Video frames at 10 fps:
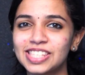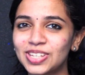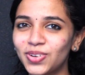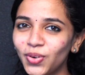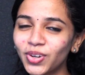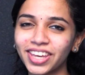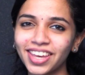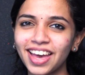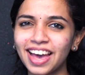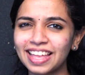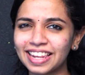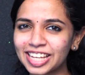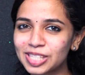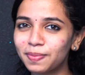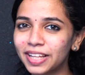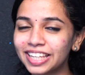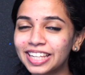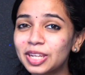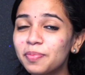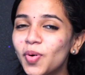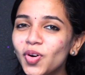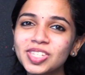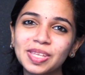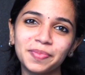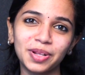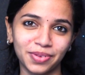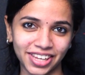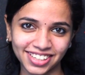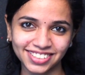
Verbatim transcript: So okay, I'll explain it in a more simple way.